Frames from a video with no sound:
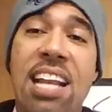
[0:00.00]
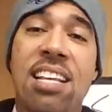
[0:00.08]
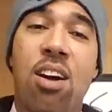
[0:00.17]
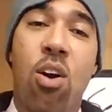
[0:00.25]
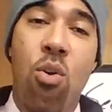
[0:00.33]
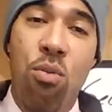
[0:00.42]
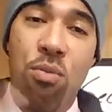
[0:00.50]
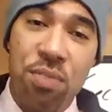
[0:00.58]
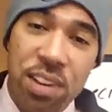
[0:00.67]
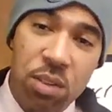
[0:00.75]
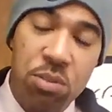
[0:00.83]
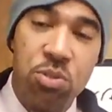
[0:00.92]
did a whole
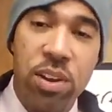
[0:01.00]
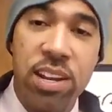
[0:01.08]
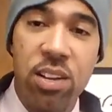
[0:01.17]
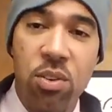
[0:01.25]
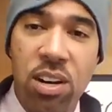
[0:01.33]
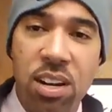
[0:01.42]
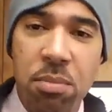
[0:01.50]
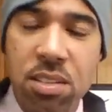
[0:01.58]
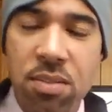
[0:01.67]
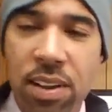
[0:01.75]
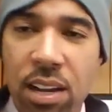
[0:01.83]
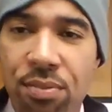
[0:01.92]
video training on it. Let me see
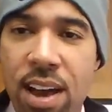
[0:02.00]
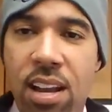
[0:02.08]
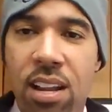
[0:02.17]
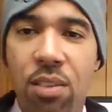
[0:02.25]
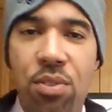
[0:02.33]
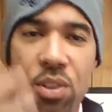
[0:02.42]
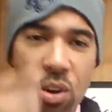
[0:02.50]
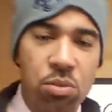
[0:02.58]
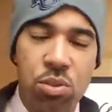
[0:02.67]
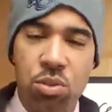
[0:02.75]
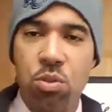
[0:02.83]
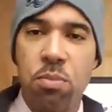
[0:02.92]
if I can find it. If you
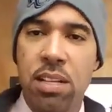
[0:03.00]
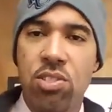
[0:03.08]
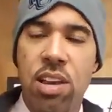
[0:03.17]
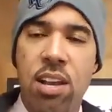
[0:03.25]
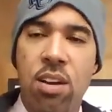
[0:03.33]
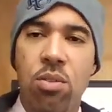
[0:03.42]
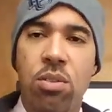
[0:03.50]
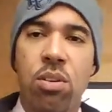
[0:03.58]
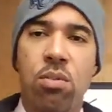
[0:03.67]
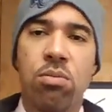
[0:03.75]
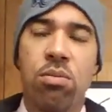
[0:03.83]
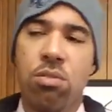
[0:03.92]
go through my channel,
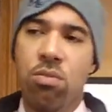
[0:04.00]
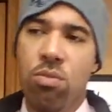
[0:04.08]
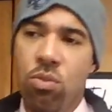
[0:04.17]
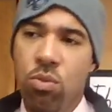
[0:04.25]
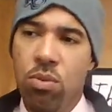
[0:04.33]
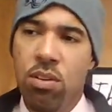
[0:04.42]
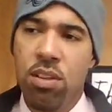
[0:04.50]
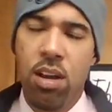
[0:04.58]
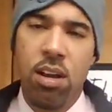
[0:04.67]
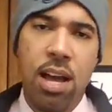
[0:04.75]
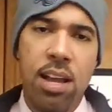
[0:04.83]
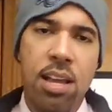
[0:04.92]
go through. Uh, I